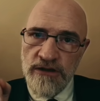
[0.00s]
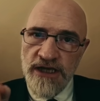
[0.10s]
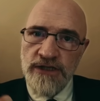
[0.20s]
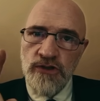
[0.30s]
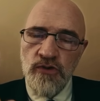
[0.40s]

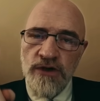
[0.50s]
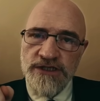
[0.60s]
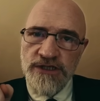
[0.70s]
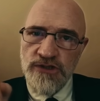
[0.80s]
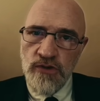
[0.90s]
they knew
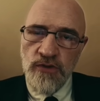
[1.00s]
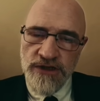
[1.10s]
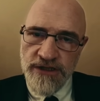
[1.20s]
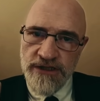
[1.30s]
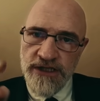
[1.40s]
what to do
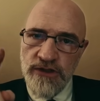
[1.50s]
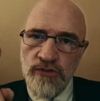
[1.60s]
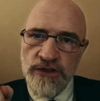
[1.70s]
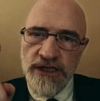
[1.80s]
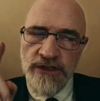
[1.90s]
with it.
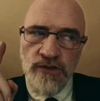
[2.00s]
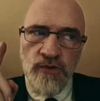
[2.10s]
They